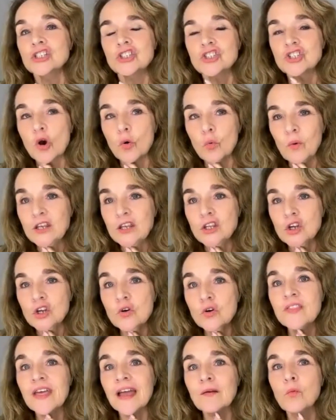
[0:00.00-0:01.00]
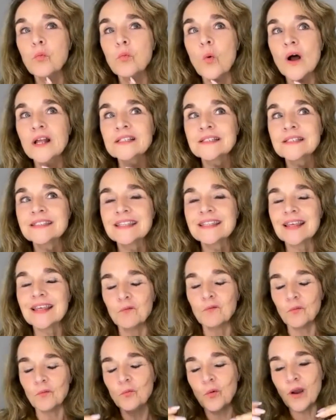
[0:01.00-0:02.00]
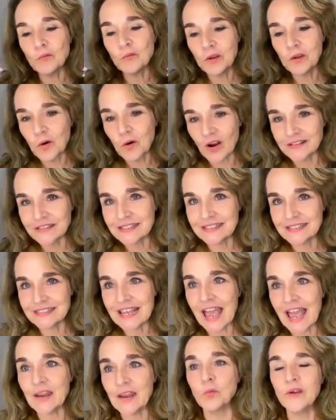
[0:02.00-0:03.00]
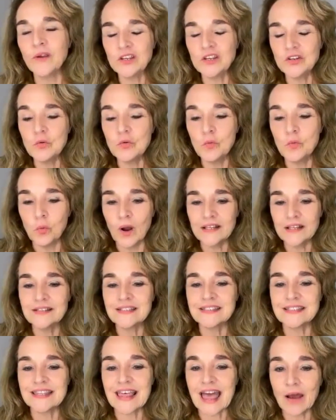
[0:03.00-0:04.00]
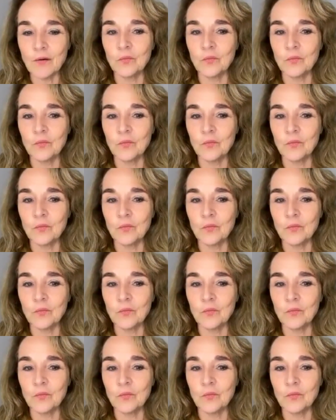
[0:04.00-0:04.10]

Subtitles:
So we knew that when we were on set, we knew once